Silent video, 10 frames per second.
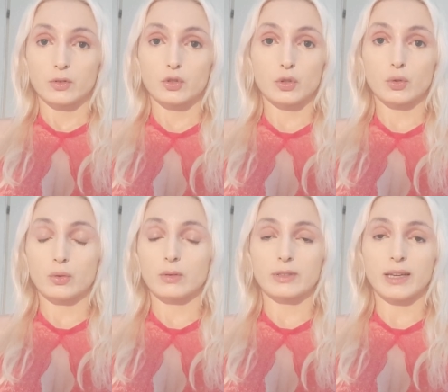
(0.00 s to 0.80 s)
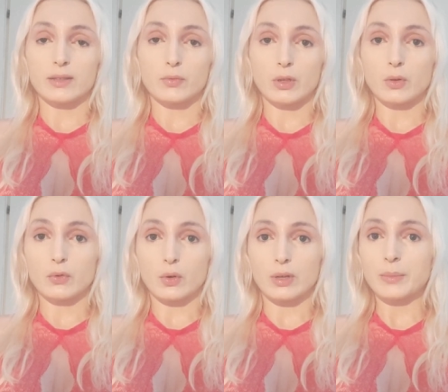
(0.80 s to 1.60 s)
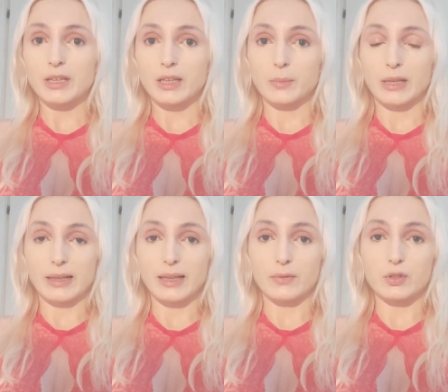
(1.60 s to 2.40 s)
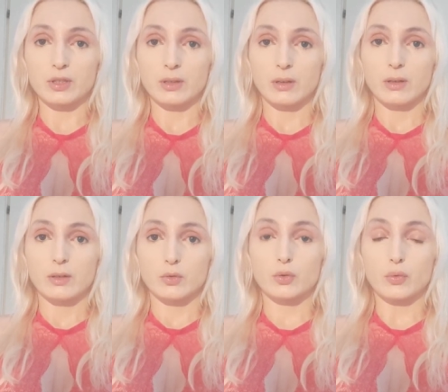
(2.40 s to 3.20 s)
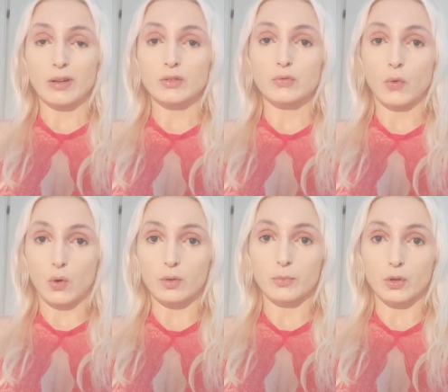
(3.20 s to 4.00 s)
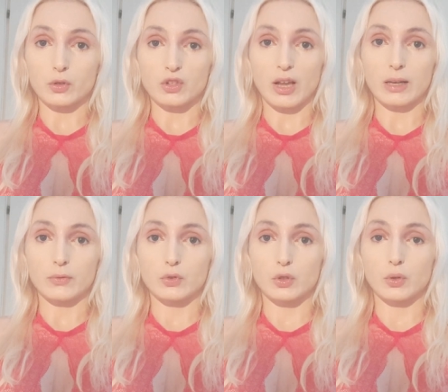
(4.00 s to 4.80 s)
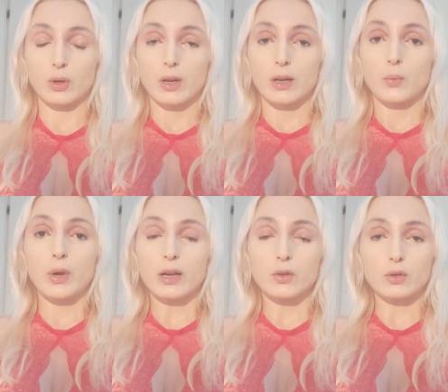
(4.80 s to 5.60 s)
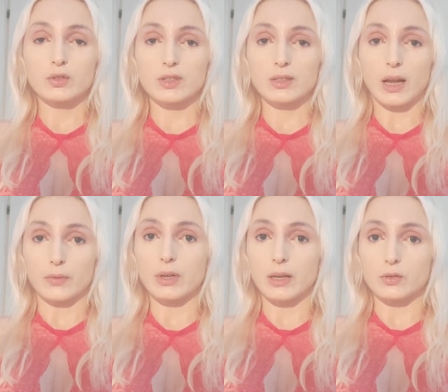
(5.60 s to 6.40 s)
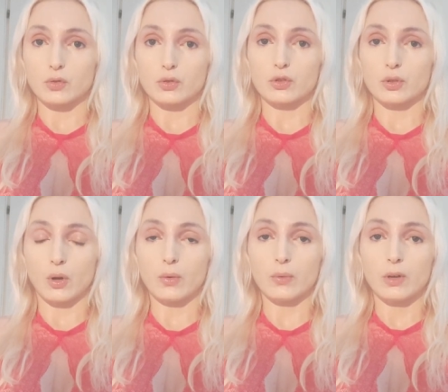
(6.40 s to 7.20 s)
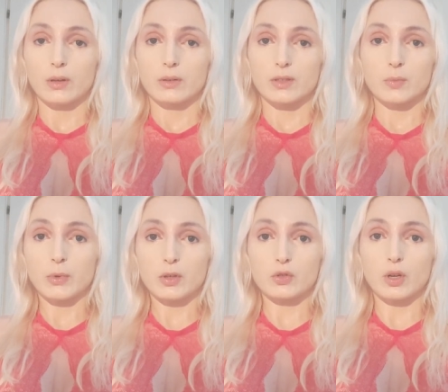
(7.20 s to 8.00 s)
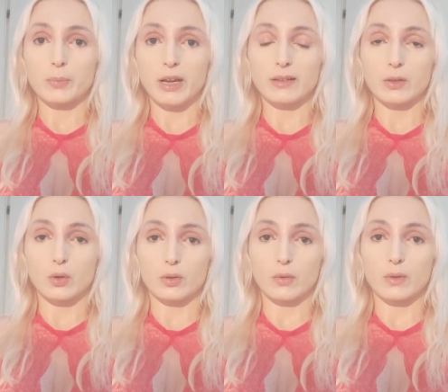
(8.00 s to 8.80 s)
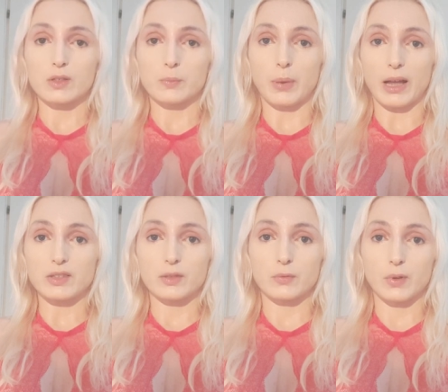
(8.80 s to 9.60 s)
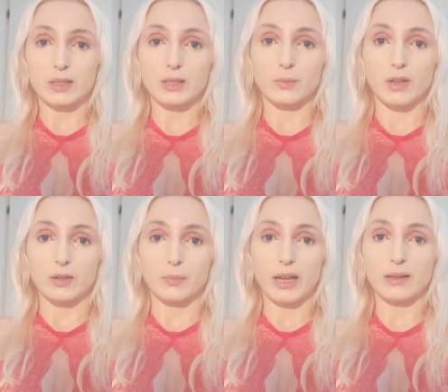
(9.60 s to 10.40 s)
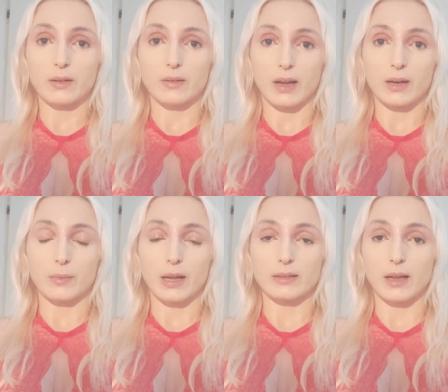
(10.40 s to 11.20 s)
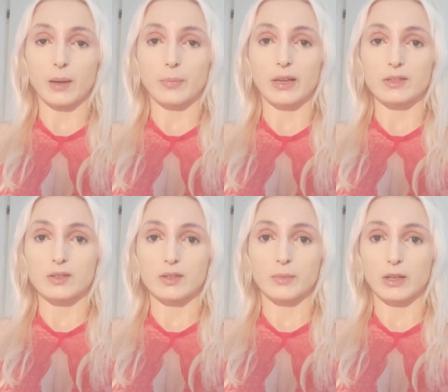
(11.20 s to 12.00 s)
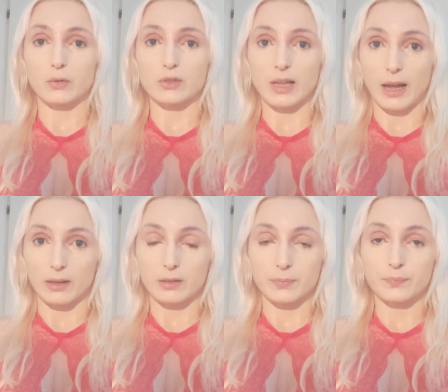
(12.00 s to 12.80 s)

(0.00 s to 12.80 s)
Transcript: to get rid of your limiting beliefs, to transform yourself to we are not just caricatures, you know? Just because you're beta, you're not this passive victim that made the term end up as some kind of slang.